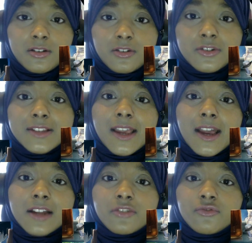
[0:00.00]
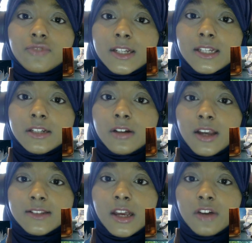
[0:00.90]
because they had a really
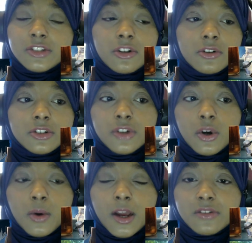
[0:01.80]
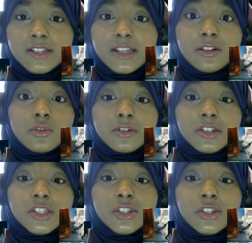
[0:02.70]
nice house. You know, the dollhouse, it looked
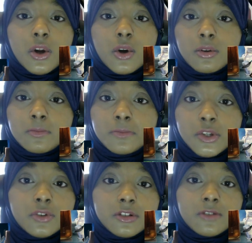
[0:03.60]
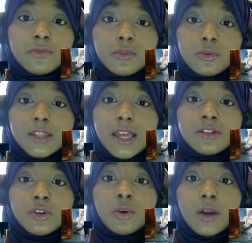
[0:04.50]
so beautiful with
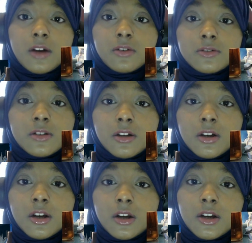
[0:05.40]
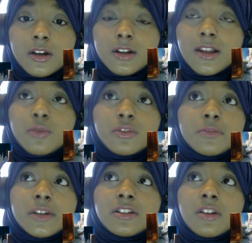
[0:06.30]
that dollhouse. That would
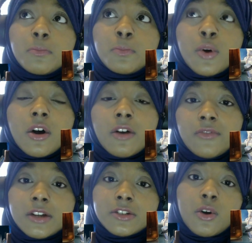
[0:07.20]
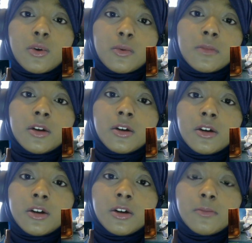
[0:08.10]
have been the perfect home.
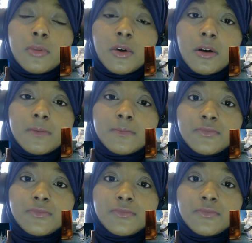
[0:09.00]
But